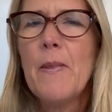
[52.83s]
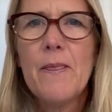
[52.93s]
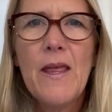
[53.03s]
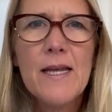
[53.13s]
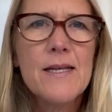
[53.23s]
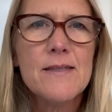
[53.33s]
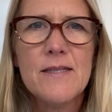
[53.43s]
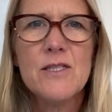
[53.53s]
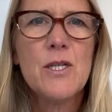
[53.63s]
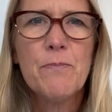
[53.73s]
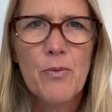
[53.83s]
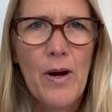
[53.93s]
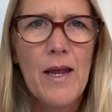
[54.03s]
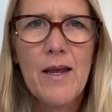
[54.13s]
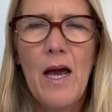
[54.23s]
things to
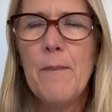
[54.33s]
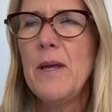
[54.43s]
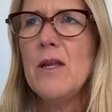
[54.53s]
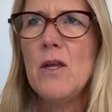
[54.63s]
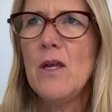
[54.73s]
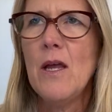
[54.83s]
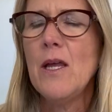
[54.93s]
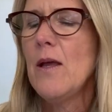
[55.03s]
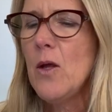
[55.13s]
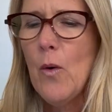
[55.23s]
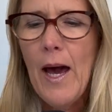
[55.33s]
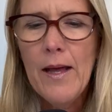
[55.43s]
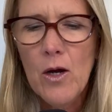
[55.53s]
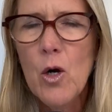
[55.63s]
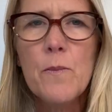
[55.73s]
break. I mean, you had
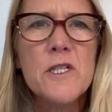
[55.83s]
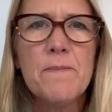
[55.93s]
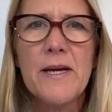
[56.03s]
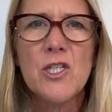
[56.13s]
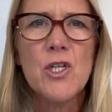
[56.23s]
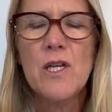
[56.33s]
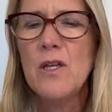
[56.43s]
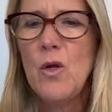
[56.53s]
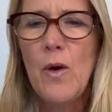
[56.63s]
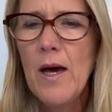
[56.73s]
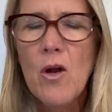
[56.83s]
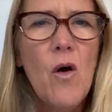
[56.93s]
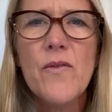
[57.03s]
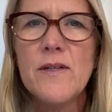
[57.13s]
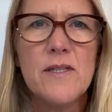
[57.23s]
a home inspection, you had
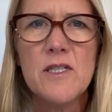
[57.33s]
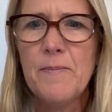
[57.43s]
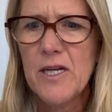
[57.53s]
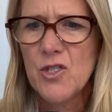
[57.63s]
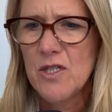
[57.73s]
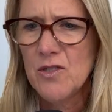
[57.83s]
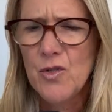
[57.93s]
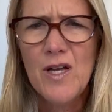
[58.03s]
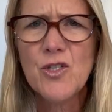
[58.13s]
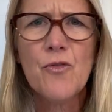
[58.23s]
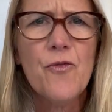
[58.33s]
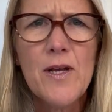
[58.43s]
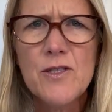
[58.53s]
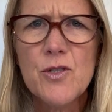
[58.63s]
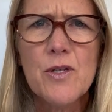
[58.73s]
all these inspections, you had your
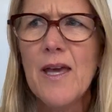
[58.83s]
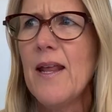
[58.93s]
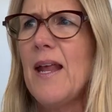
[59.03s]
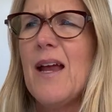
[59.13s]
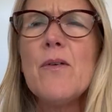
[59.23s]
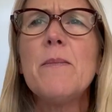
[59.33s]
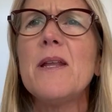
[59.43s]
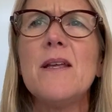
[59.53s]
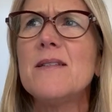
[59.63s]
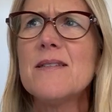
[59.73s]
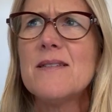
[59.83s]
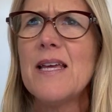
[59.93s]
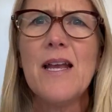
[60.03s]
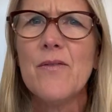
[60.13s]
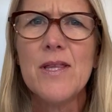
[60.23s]
friends look at it. Everybody just
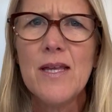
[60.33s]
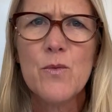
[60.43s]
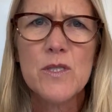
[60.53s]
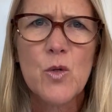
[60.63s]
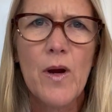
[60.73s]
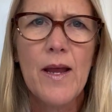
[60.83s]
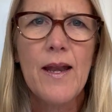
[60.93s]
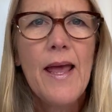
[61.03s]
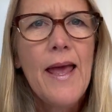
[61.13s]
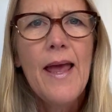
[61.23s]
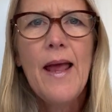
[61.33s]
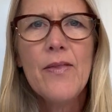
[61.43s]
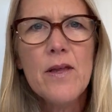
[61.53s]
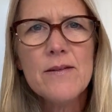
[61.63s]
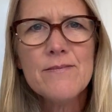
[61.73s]
said everything was great. And
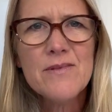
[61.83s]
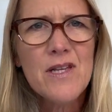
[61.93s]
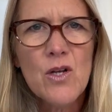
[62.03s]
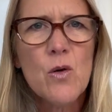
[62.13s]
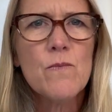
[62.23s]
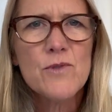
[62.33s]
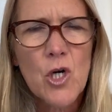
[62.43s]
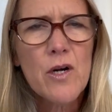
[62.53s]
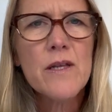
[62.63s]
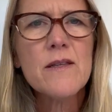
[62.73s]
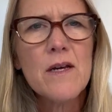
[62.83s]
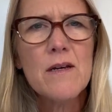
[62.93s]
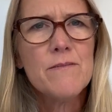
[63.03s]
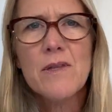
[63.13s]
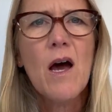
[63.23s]
then, darn it,
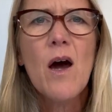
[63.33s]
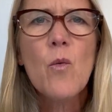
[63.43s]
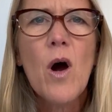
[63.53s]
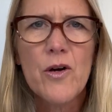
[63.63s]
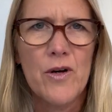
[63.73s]
the hot water